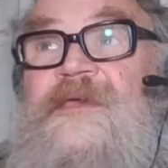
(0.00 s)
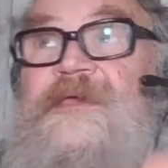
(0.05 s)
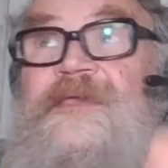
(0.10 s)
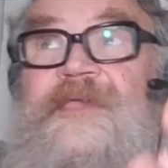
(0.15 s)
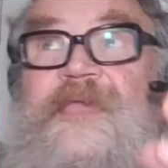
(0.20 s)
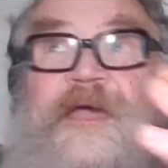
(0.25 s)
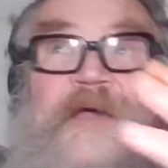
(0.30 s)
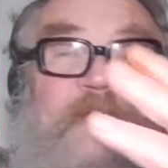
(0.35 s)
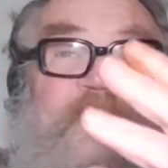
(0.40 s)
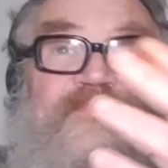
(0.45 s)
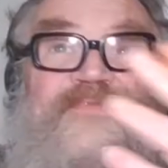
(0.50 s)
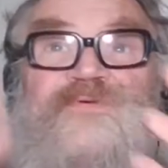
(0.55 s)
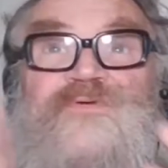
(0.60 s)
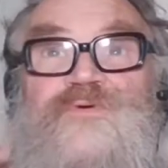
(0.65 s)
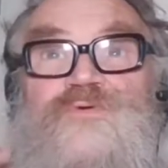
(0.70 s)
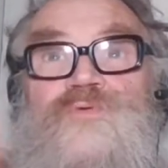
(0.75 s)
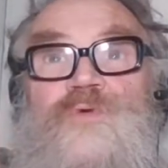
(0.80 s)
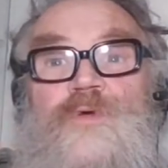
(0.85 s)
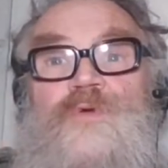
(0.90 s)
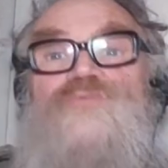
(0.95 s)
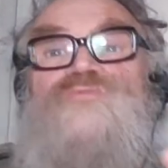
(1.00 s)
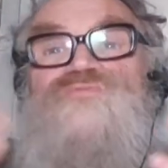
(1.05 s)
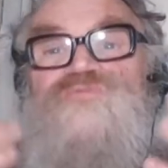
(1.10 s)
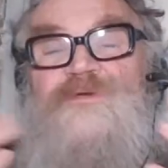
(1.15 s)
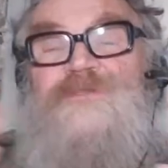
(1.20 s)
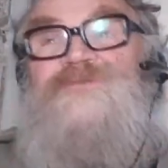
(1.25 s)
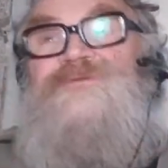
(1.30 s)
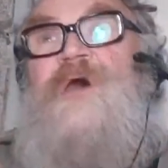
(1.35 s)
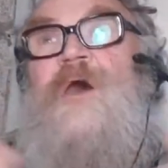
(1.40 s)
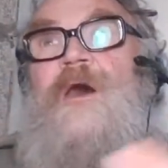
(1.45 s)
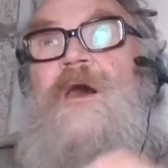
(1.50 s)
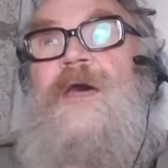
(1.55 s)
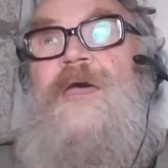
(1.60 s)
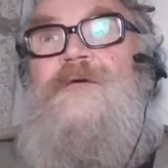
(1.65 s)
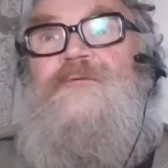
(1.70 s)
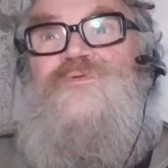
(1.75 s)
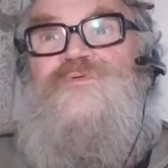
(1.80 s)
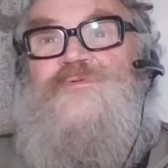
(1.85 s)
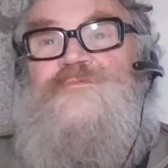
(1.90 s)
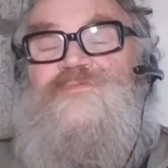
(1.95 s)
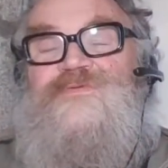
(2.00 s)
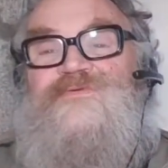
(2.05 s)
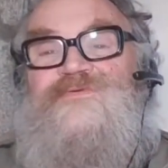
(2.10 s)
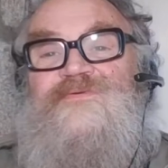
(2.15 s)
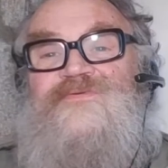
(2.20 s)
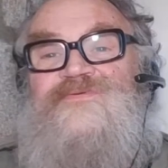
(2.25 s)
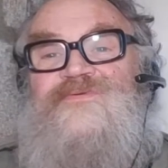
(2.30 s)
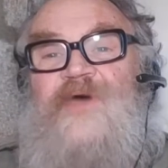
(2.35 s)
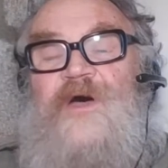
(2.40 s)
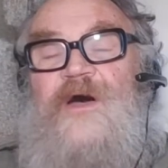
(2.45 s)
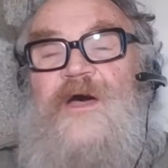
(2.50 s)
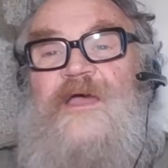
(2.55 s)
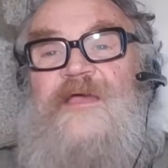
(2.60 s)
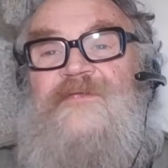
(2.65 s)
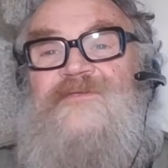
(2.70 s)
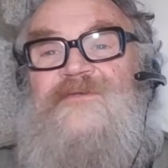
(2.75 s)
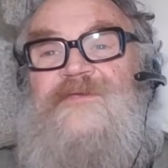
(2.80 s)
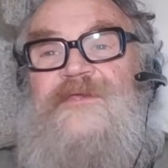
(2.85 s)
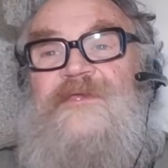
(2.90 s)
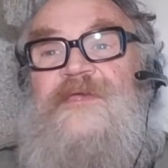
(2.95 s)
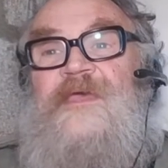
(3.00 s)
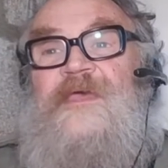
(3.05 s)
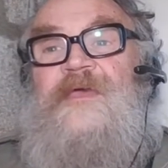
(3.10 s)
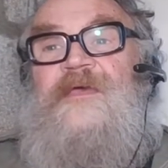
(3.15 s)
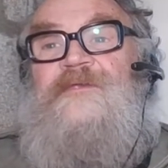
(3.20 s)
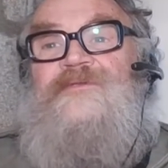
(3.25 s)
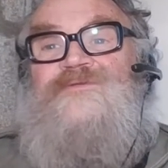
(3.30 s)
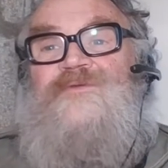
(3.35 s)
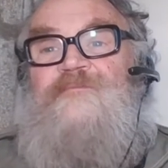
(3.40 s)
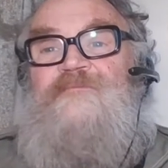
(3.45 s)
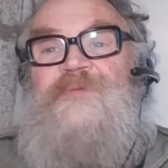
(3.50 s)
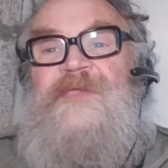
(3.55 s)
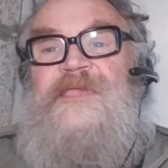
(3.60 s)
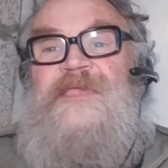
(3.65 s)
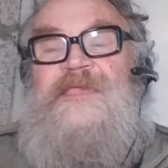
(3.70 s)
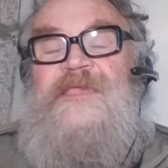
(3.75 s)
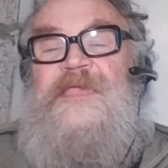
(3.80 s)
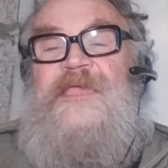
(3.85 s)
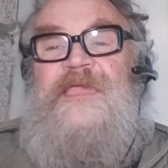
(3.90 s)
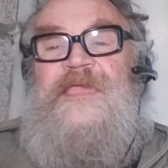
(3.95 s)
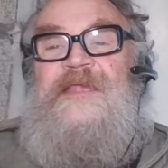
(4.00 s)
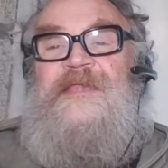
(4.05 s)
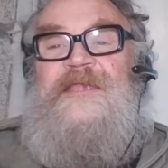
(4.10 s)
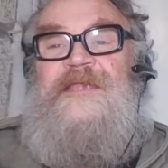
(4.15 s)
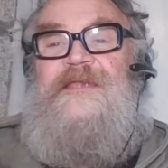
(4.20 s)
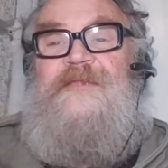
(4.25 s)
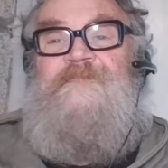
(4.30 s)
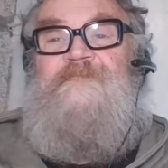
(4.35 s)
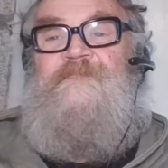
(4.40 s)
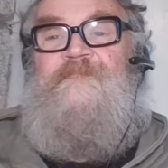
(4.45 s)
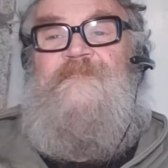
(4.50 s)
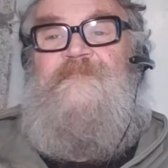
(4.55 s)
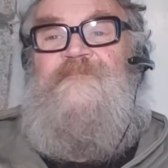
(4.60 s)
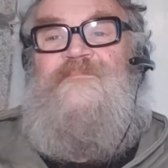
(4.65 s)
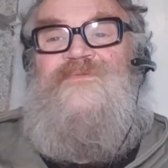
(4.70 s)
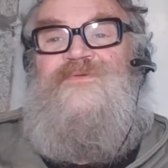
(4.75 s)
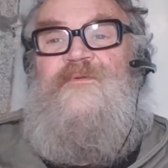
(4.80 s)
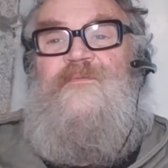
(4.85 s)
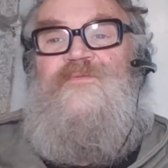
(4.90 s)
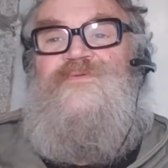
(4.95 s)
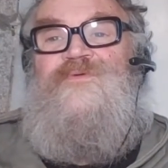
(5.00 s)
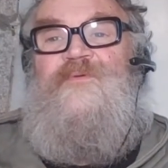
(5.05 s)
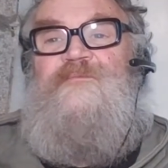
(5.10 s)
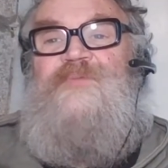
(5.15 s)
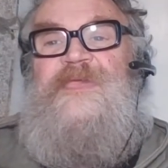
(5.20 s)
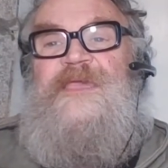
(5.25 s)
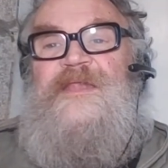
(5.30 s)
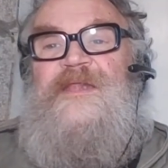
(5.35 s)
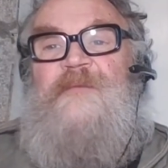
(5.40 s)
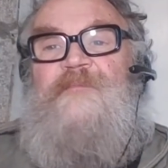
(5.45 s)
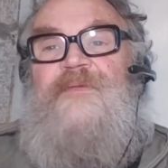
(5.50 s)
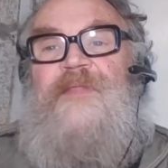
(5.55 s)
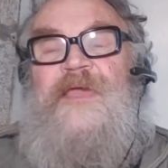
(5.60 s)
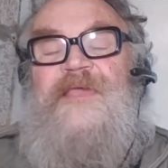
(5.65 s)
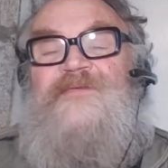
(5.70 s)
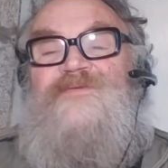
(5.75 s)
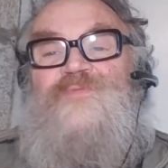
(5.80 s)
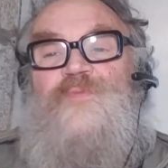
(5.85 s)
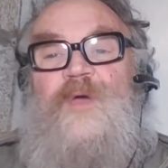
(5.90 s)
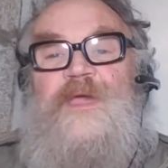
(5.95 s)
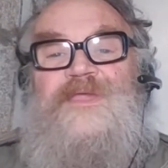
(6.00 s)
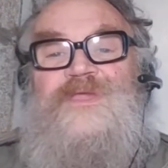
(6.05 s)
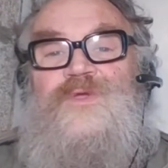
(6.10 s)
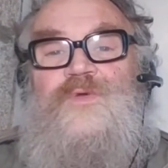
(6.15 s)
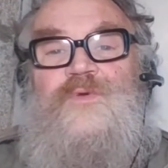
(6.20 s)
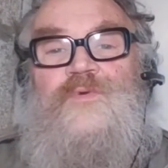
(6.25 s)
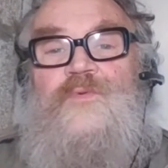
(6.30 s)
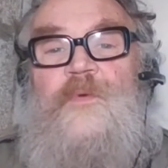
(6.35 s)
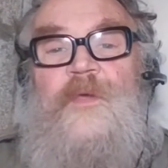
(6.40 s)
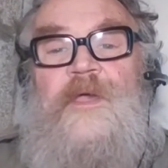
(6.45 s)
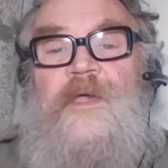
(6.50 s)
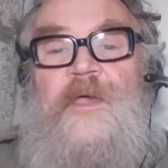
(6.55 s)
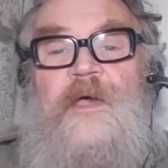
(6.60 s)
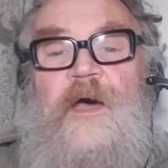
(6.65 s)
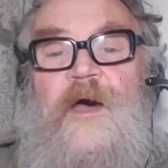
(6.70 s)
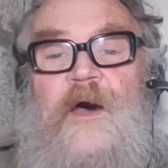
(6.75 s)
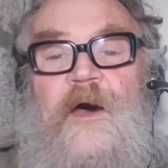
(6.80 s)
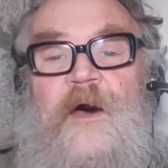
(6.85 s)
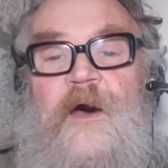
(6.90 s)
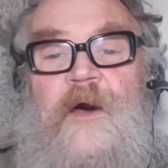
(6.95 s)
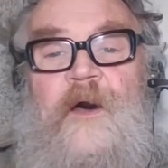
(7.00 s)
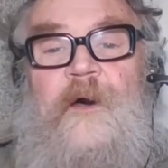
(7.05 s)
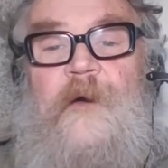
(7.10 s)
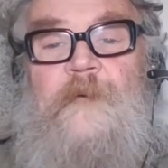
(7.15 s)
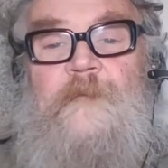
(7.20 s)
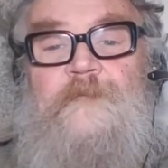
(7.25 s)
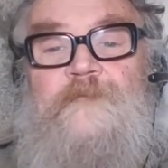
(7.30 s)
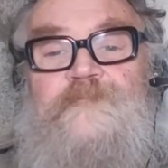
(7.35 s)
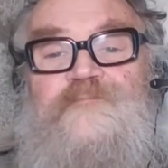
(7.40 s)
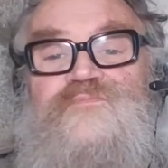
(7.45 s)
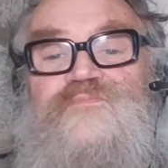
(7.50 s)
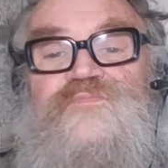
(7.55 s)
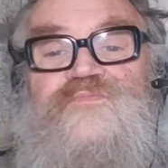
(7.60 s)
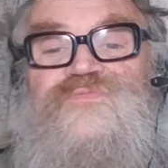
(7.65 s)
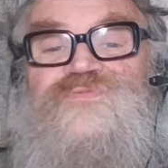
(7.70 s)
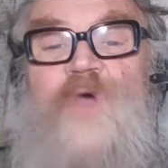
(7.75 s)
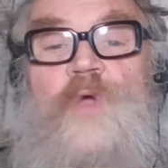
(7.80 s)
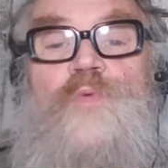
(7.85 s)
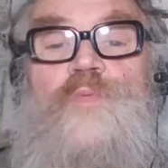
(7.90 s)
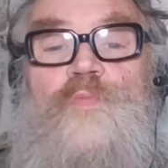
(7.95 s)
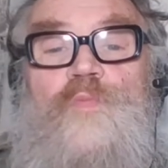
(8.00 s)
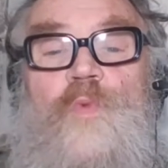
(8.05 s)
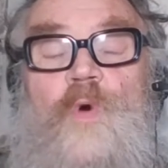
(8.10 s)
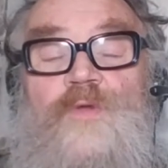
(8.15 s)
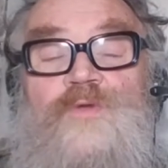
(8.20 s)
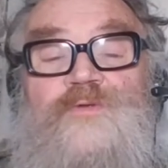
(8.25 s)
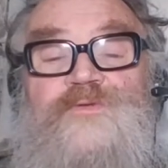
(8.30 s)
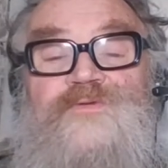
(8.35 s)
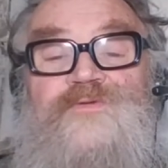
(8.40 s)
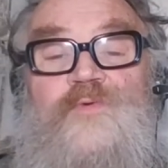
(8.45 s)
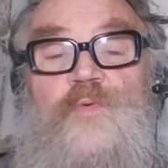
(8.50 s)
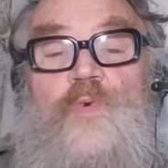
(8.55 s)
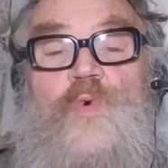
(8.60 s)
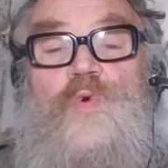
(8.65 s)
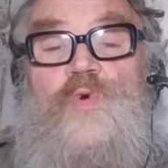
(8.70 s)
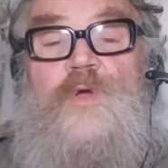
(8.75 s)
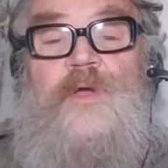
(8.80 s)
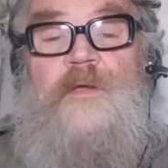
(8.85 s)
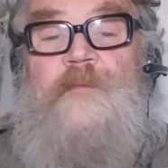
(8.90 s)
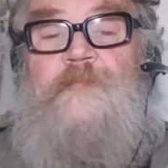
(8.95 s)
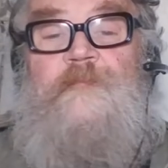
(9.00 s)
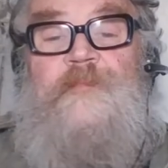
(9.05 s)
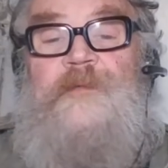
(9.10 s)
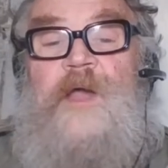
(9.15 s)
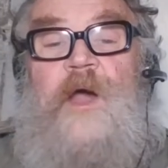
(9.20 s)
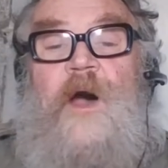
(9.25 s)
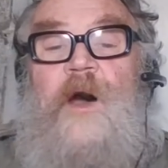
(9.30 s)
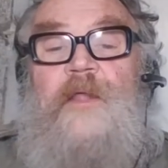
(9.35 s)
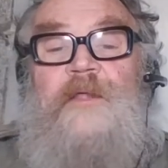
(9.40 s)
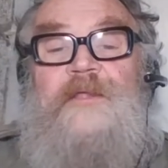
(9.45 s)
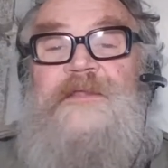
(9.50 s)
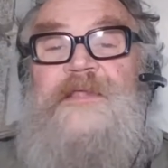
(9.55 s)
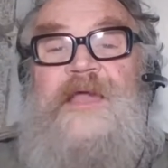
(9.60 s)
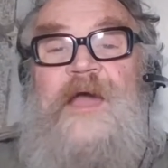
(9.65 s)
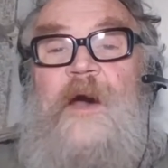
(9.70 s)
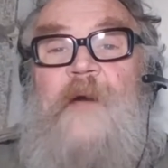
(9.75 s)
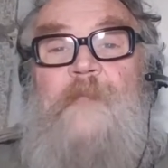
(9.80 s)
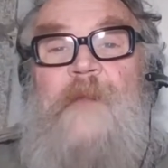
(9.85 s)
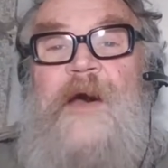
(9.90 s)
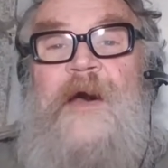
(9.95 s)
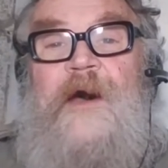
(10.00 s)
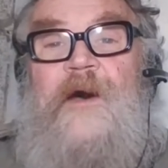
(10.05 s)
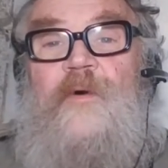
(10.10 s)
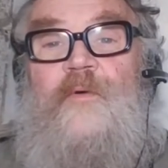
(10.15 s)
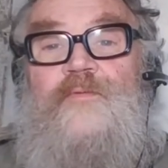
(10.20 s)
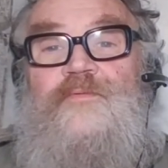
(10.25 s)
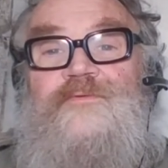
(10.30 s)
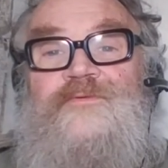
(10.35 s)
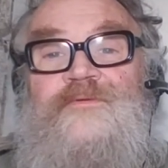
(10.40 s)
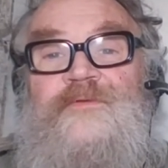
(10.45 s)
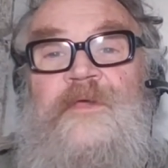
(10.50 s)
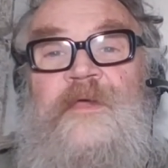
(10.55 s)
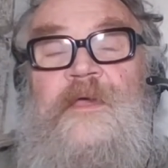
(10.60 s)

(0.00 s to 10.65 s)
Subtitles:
Yeah, to retire from society, to be in to be in a place where you don't want to or can't come out.